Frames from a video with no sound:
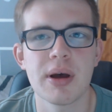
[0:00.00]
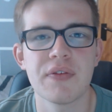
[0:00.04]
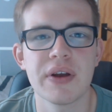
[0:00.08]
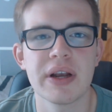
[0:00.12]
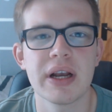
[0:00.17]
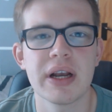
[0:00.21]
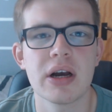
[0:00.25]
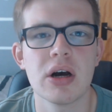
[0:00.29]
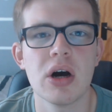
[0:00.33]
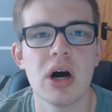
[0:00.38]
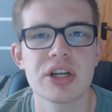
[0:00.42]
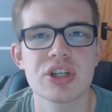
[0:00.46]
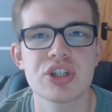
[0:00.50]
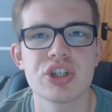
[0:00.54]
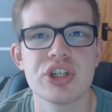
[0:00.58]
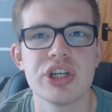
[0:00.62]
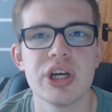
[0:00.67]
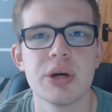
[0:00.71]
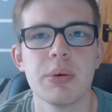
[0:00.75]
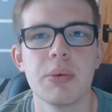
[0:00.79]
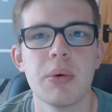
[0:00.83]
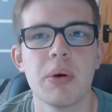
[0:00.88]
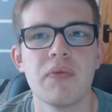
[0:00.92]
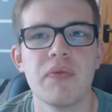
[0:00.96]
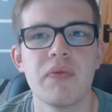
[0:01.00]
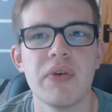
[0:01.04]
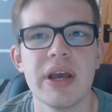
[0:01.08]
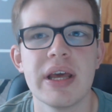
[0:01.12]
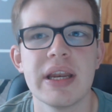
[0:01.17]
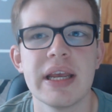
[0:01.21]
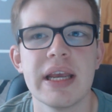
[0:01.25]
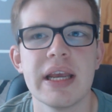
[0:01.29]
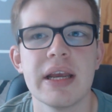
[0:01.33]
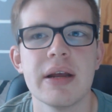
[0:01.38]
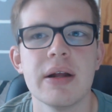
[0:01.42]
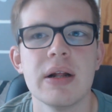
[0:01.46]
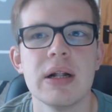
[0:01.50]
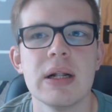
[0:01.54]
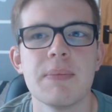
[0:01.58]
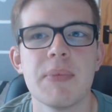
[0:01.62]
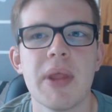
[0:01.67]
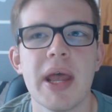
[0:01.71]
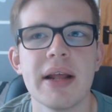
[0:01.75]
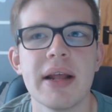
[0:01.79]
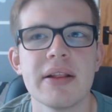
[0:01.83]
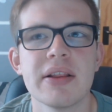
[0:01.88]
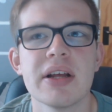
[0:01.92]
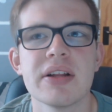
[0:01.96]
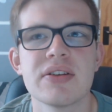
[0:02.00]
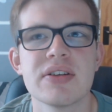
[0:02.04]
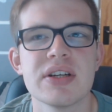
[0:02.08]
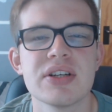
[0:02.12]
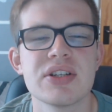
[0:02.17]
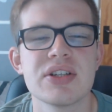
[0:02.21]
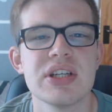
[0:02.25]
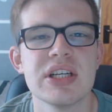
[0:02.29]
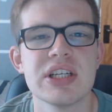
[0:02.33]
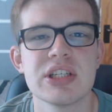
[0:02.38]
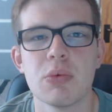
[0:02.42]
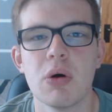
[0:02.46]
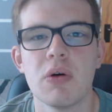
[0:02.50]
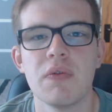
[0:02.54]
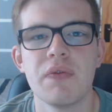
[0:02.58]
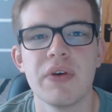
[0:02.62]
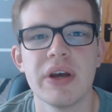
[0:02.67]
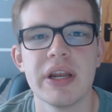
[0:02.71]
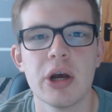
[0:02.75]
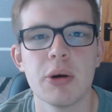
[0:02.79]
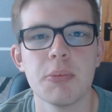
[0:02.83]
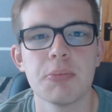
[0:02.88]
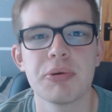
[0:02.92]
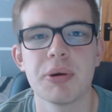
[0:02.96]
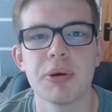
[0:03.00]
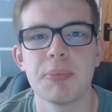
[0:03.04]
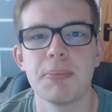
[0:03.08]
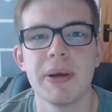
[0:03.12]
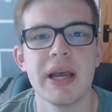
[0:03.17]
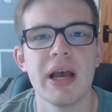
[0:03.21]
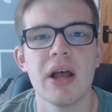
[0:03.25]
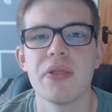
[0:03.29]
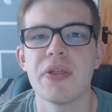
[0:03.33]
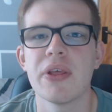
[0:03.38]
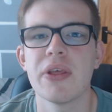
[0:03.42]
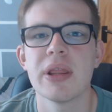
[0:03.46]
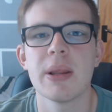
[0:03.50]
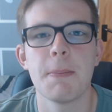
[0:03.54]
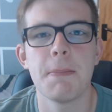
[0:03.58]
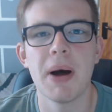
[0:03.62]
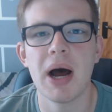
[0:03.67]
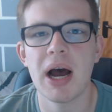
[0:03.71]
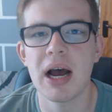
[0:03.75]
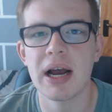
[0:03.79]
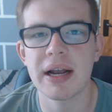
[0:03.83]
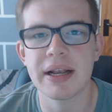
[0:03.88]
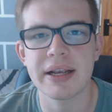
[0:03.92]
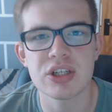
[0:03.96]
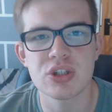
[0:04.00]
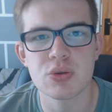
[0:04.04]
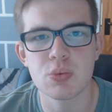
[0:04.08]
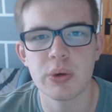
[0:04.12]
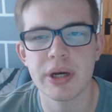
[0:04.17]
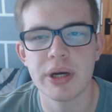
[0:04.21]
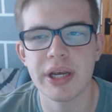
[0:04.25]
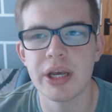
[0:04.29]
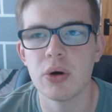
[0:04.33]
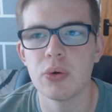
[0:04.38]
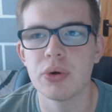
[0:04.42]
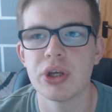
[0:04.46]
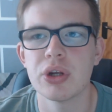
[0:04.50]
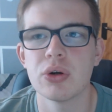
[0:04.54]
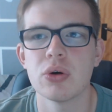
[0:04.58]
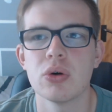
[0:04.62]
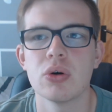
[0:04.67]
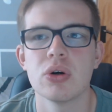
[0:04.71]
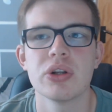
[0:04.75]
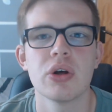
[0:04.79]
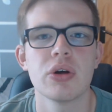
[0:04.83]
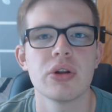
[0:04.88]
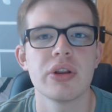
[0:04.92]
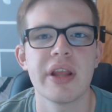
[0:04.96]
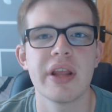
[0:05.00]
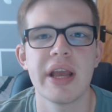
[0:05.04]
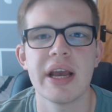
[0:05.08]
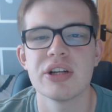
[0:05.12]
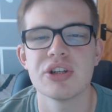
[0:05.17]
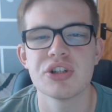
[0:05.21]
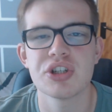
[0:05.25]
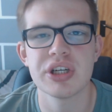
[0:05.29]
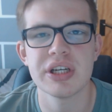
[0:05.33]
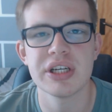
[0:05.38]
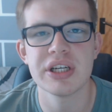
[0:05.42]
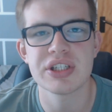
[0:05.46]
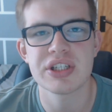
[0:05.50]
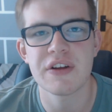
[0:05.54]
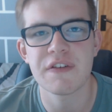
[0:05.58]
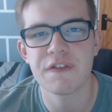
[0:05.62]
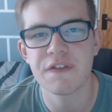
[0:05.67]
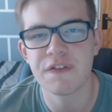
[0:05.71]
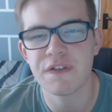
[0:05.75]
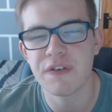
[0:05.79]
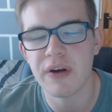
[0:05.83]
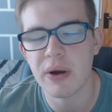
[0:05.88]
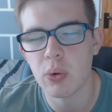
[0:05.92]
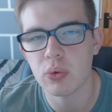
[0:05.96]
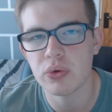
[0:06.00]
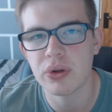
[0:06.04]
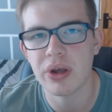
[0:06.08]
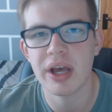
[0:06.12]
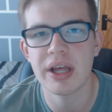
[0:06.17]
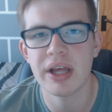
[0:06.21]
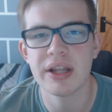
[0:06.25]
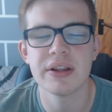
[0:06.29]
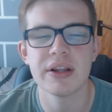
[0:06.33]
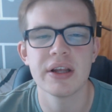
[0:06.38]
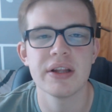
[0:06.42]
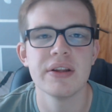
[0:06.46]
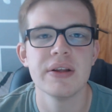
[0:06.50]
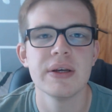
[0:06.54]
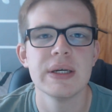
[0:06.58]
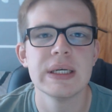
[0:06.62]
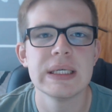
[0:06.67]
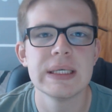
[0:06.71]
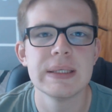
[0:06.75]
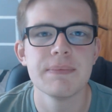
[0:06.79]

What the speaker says: I think last year we were very, heading into the season, we were very unprepared at the back as well. You know, the injuries that filled in, and